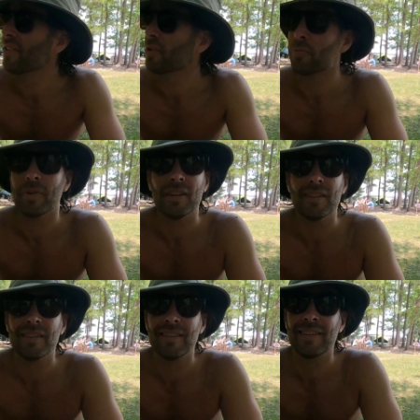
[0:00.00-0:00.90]
there could
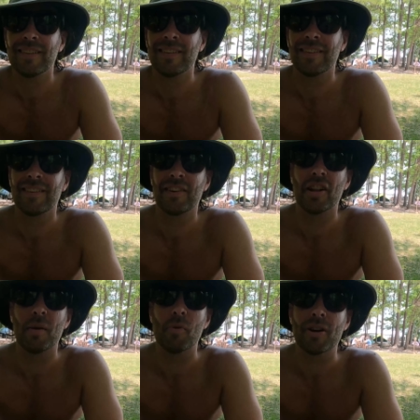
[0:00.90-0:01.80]
be
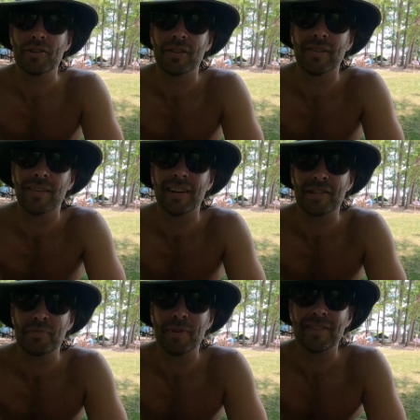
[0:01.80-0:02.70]
collaboration
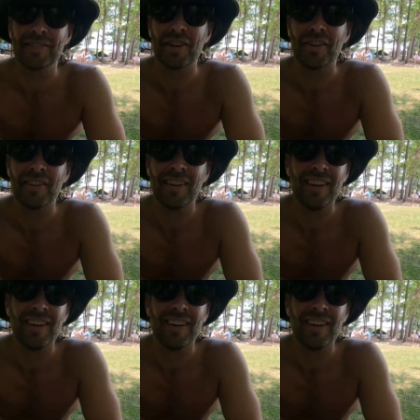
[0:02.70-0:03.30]
against me. So